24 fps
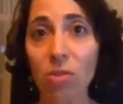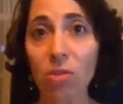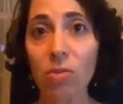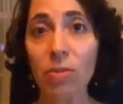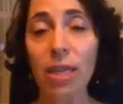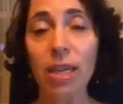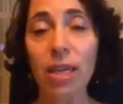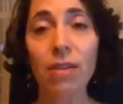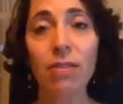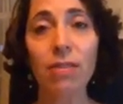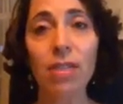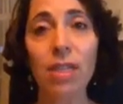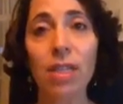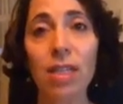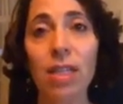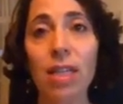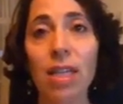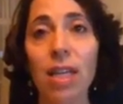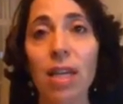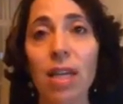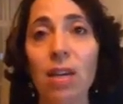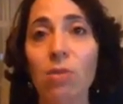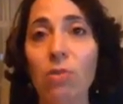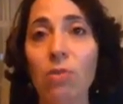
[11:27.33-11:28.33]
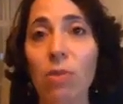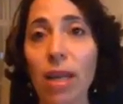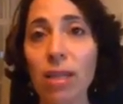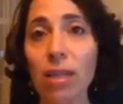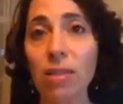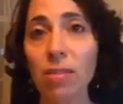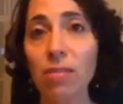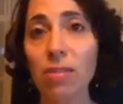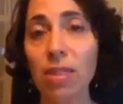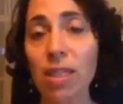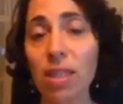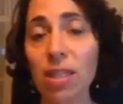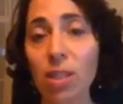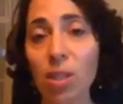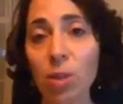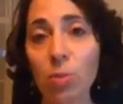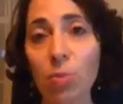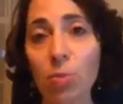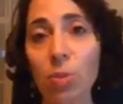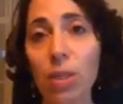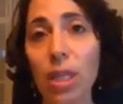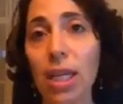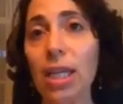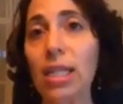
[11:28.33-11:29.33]
So we have the rest of this
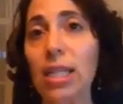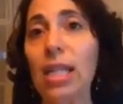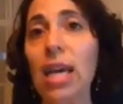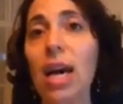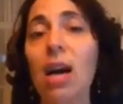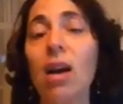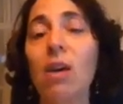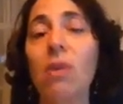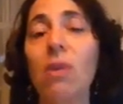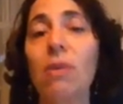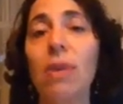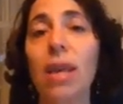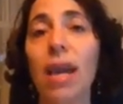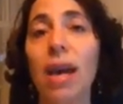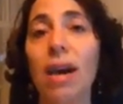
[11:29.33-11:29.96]
year planned out.